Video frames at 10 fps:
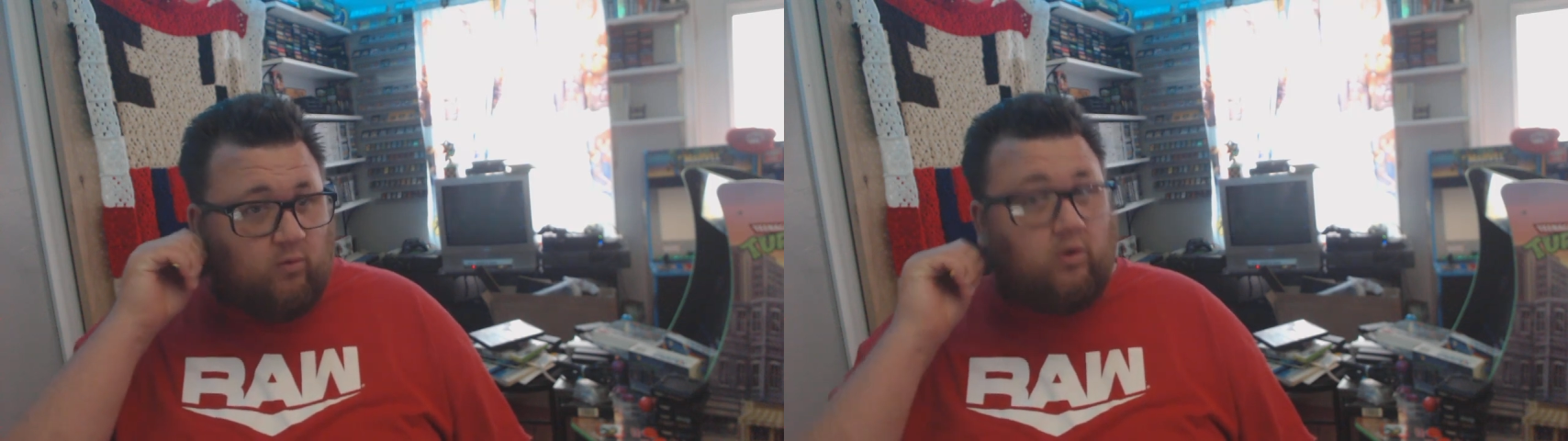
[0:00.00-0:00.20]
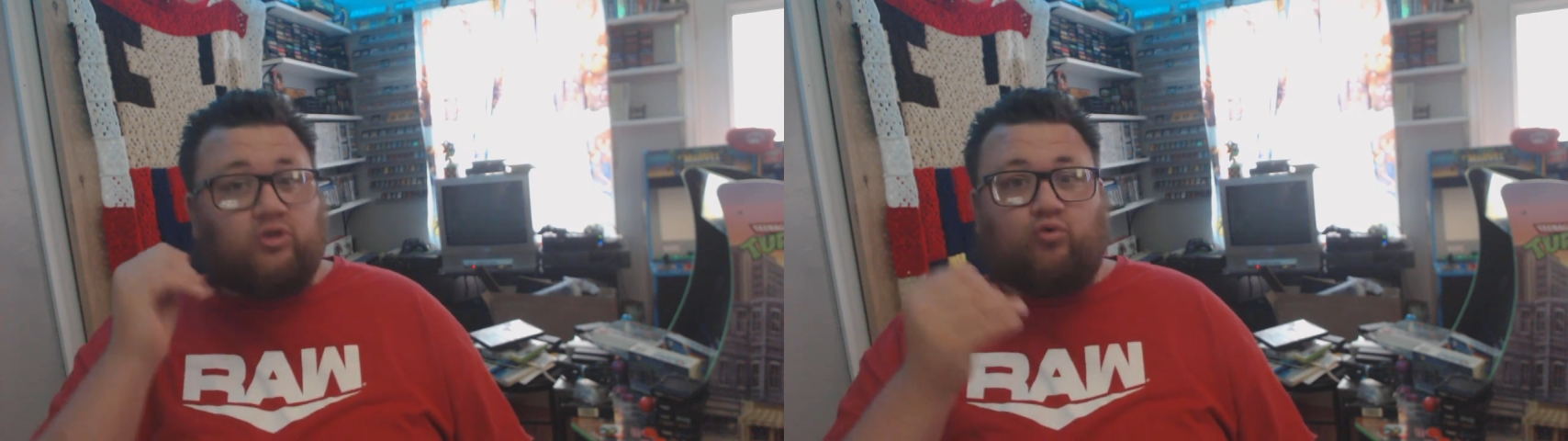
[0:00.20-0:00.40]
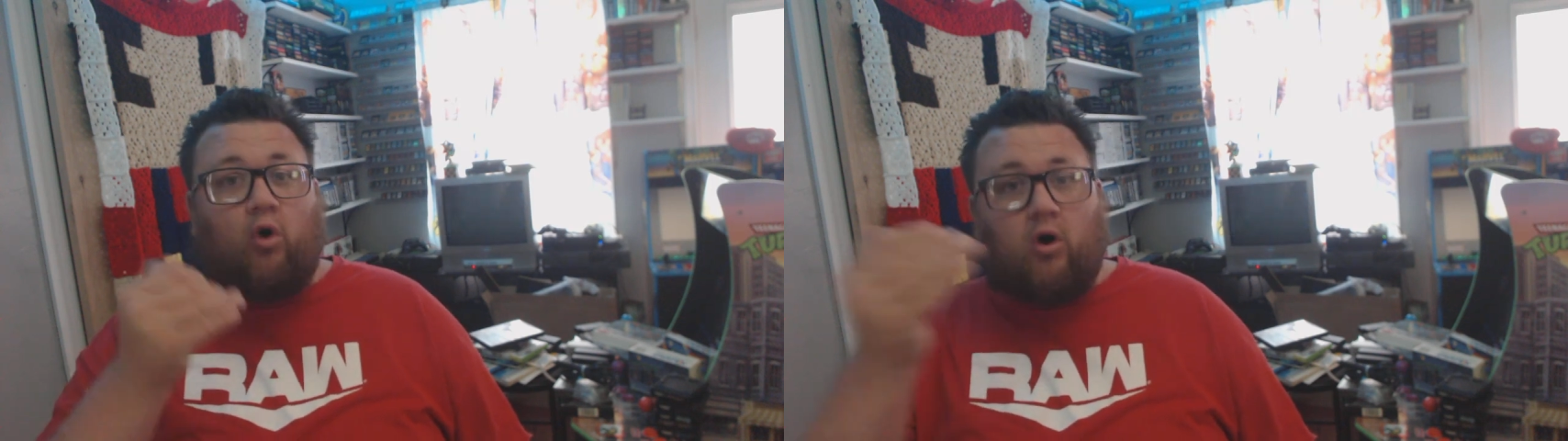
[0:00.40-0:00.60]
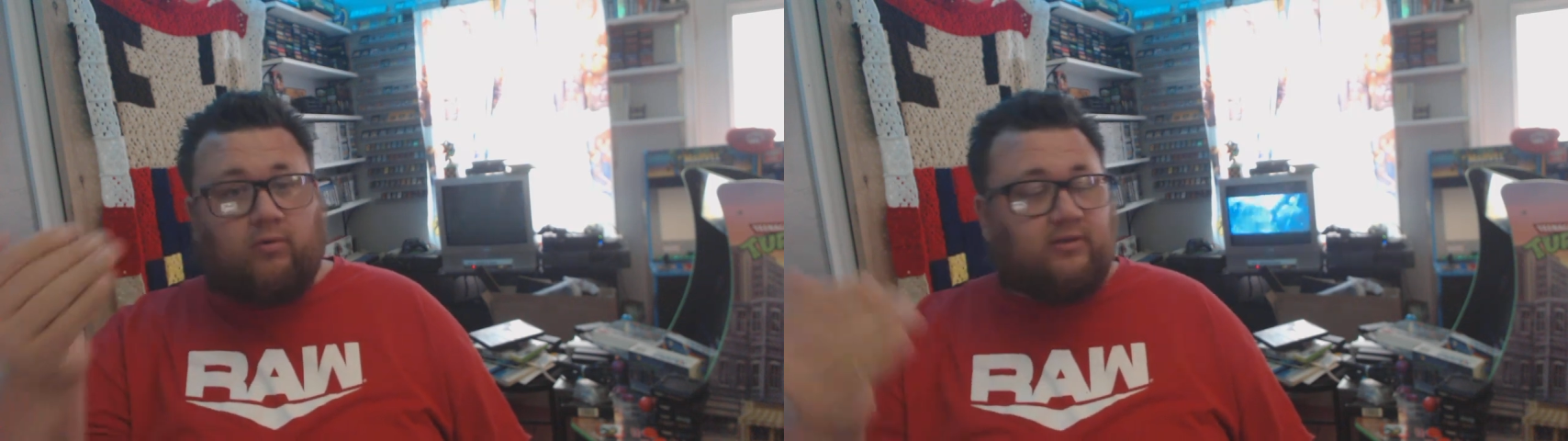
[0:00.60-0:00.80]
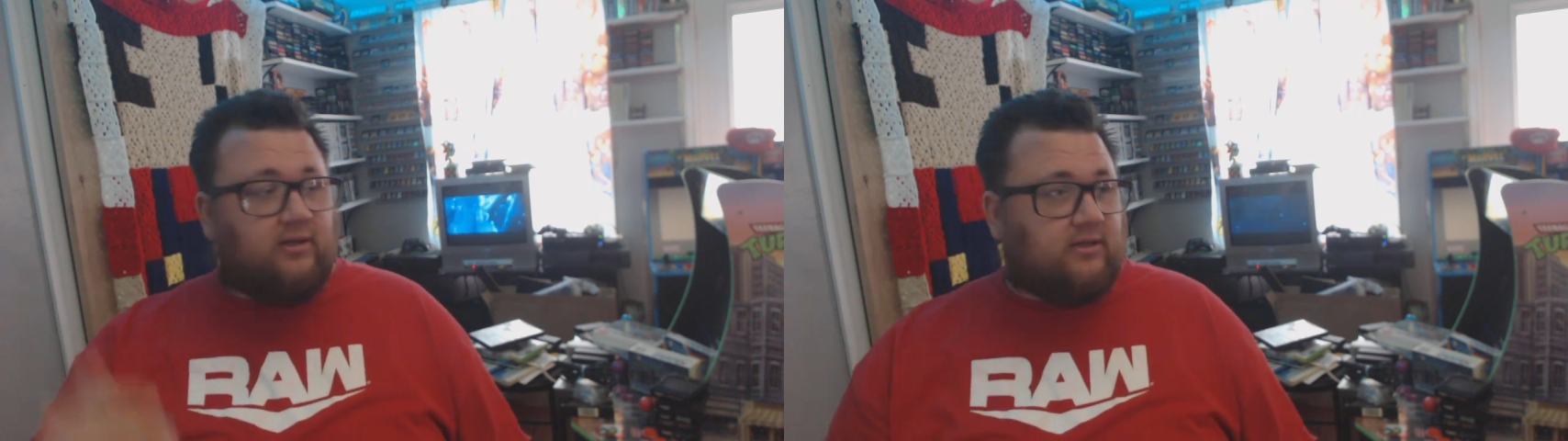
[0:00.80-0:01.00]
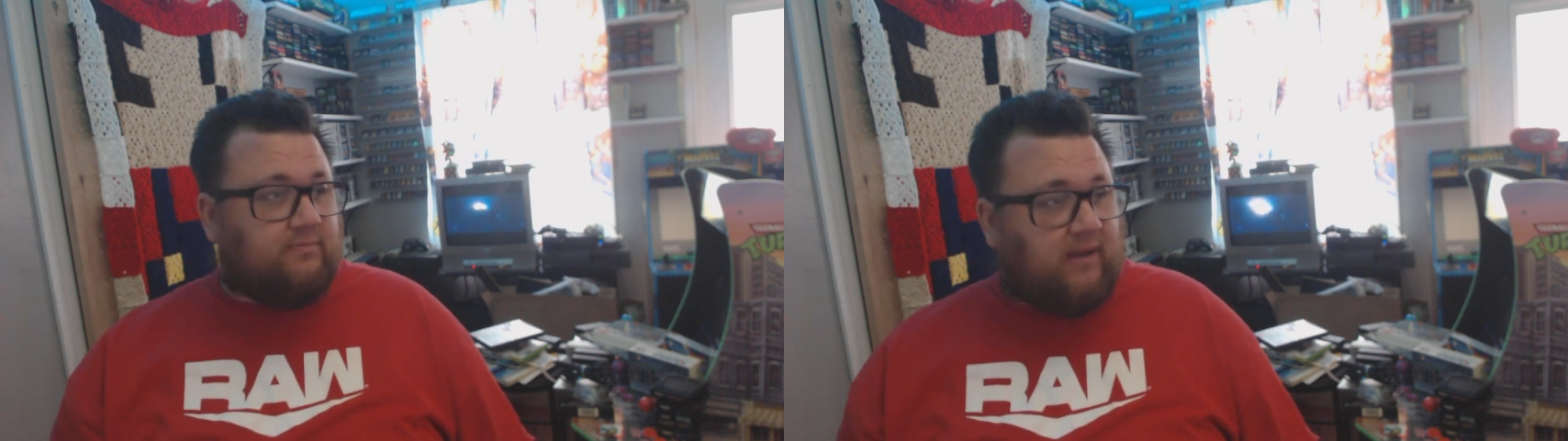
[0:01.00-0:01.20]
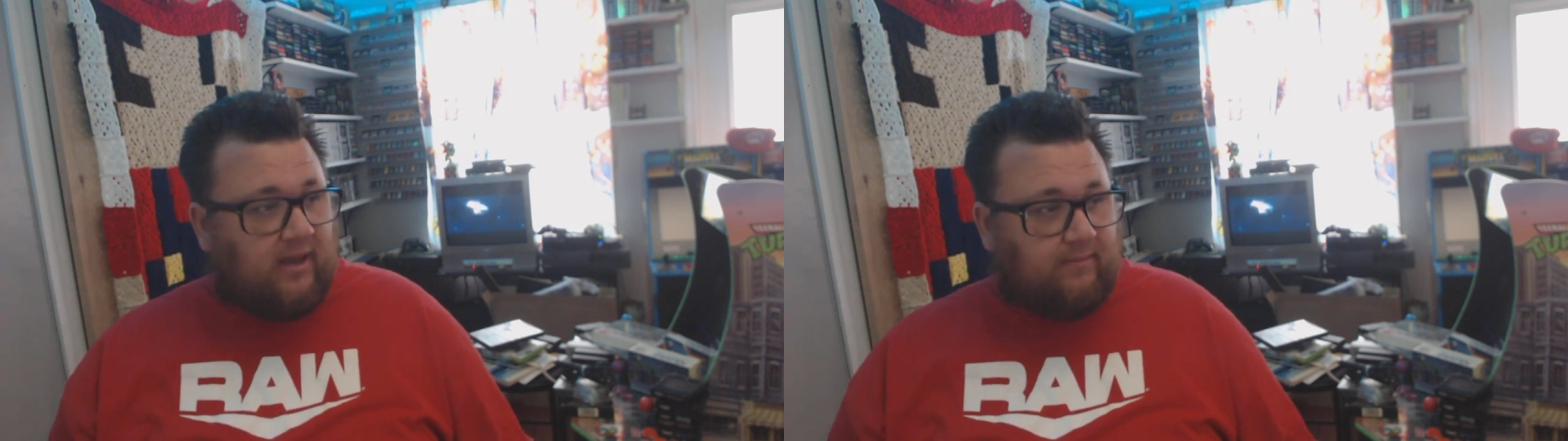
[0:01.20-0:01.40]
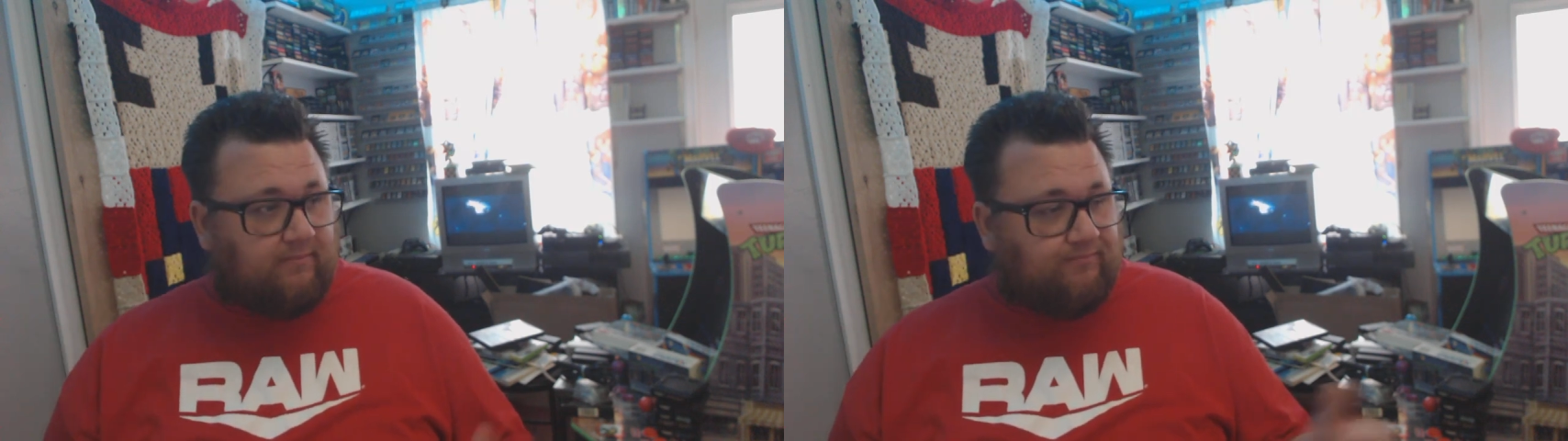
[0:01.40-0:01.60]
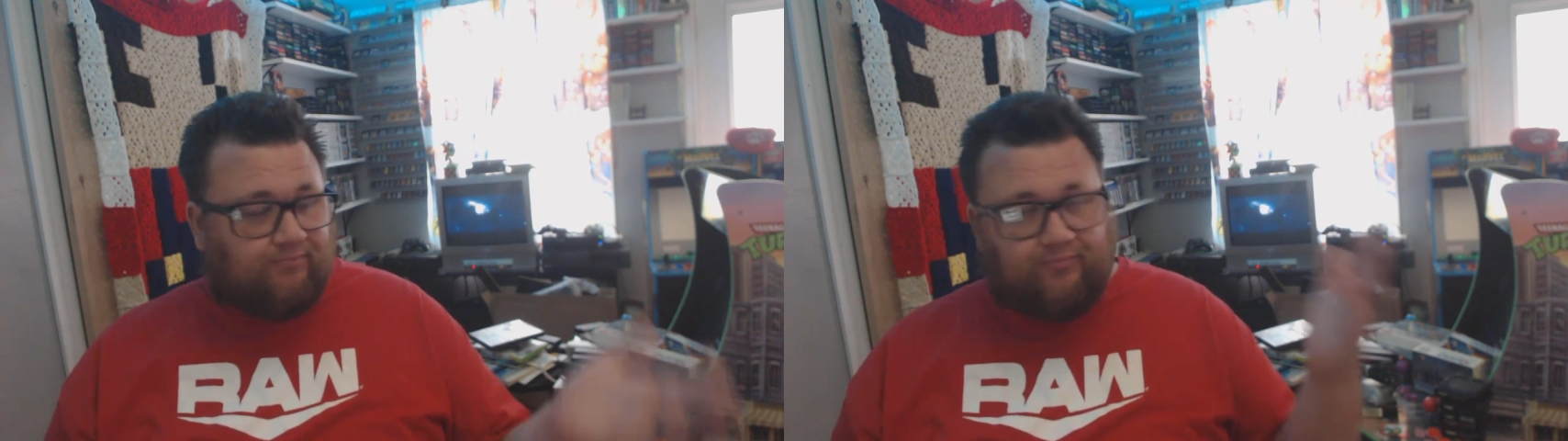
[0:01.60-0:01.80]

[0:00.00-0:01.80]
what's wrong with this? Bam.